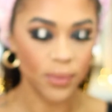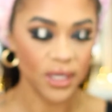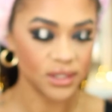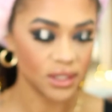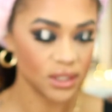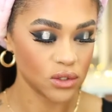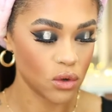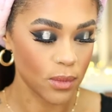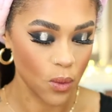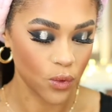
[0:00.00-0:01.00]
to place this
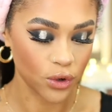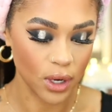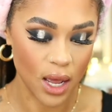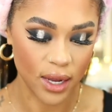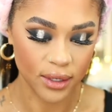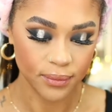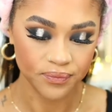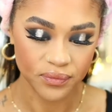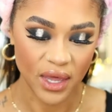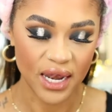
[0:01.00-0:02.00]
on my waterline.
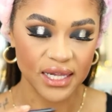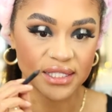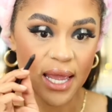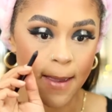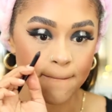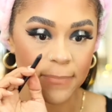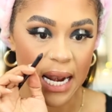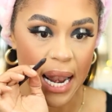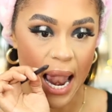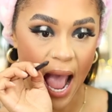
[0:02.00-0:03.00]
And it's
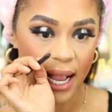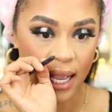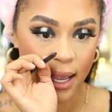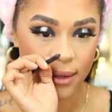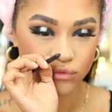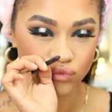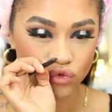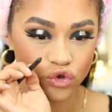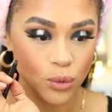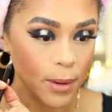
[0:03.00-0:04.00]
black.
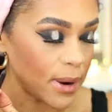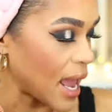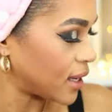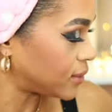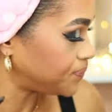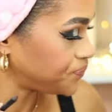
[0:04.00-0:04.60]
Super black.